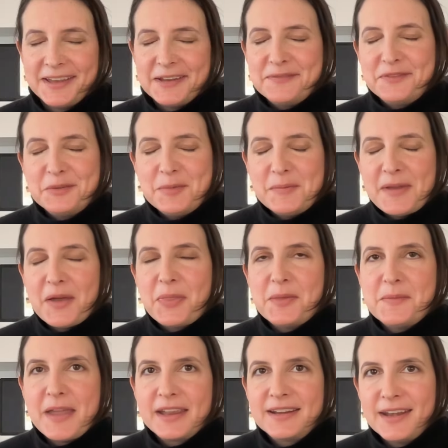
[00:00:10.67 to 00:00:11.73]
A film about the
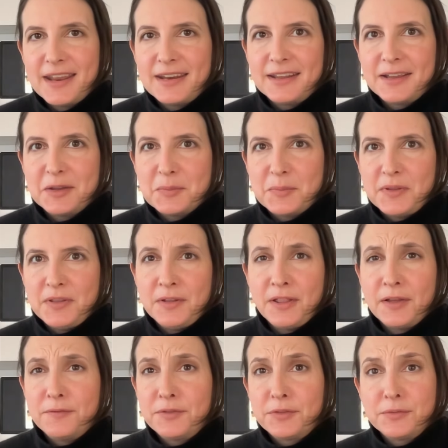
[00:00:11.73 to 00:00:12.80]
magnetic appeal
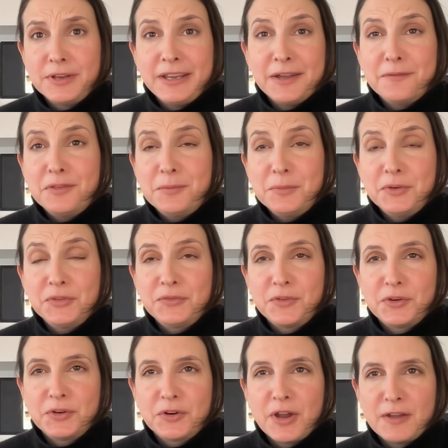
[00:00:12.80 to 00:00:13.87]
of three of the most
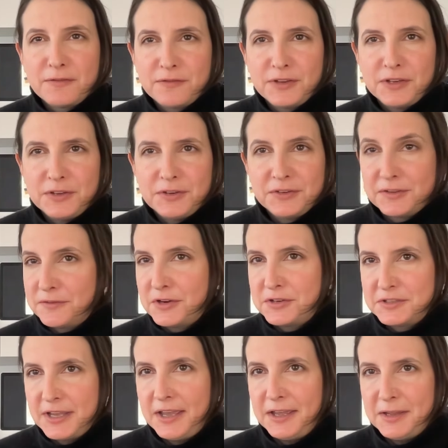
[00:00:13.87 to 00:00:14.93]
photographed figures of our
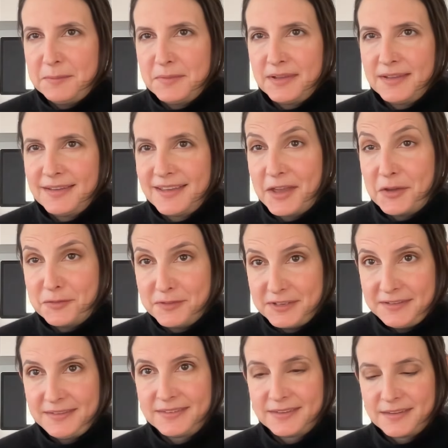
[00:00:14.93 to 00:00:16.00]
time
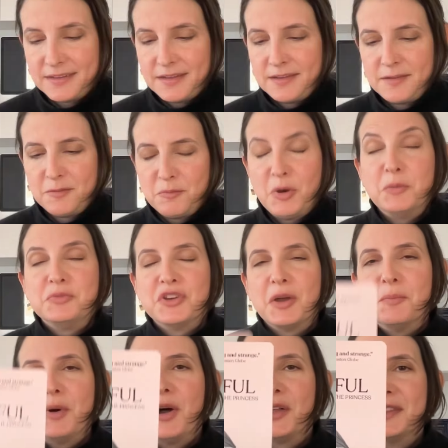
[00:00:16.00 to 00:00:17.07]
Elvis, Pope
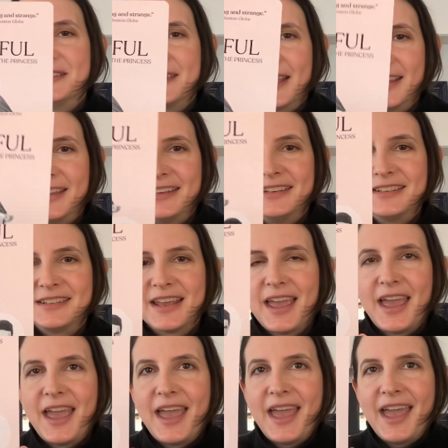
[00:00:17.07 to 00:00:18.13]
John Paul II,
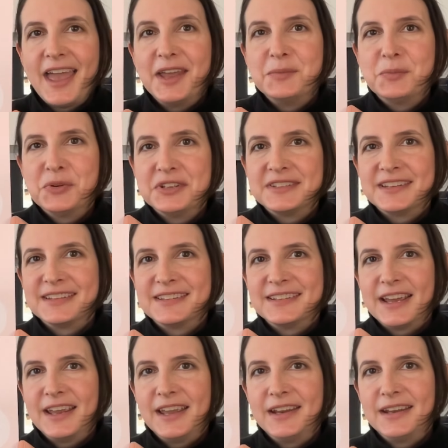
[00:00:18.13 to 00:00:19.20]
and Princess
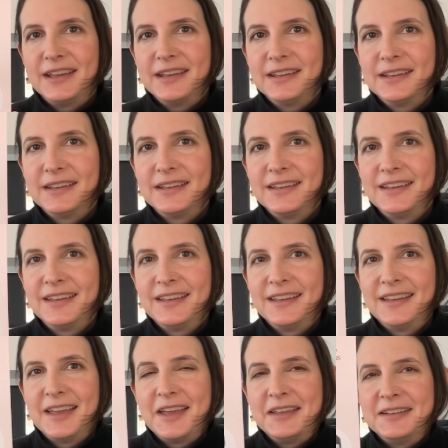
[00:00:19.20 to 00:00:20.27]
Diana.
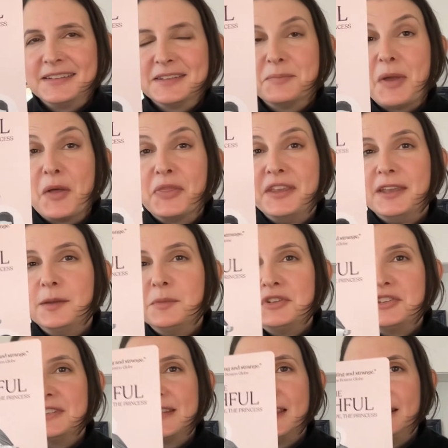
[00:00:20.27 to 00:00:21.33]
It's about the
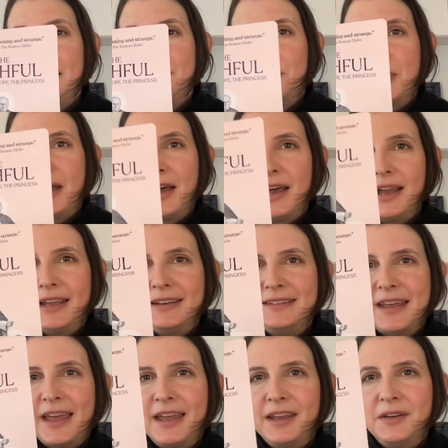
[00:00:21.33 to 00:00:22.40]
images they leave
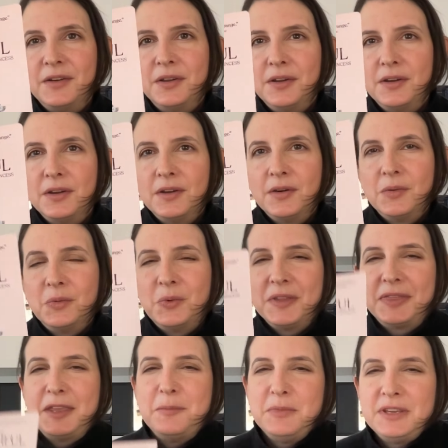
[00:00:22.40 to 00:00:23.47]
behind and
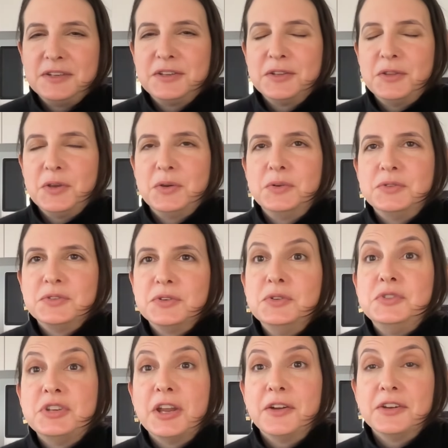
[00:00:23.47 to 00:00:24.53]
what they mean to those
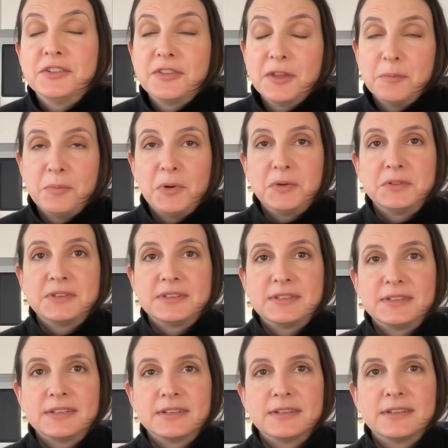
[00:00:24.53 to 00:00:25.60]
who cherish them
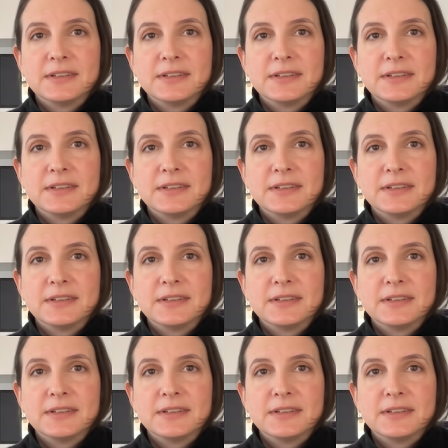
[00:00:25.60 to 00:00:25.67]
most.